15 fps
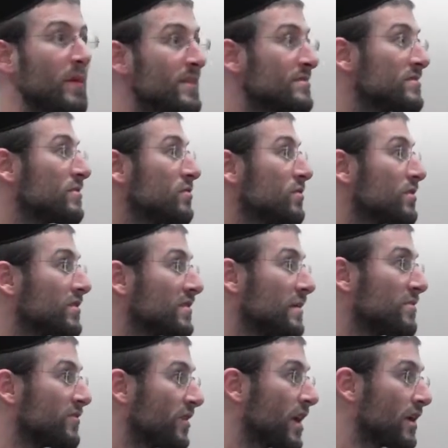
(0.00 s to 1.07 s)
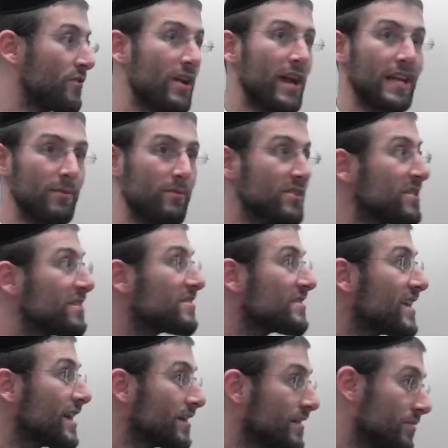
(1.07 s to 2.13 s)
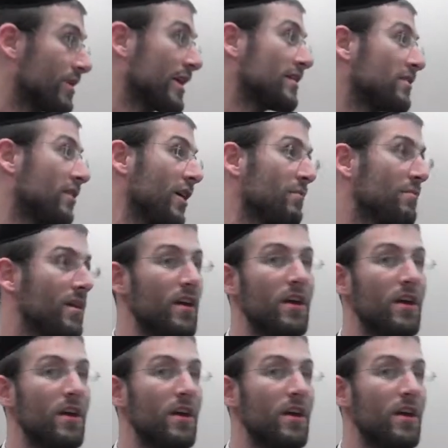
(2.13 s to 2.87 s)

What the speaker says: instituted to say before the nechtam. You didn't say it at the right time.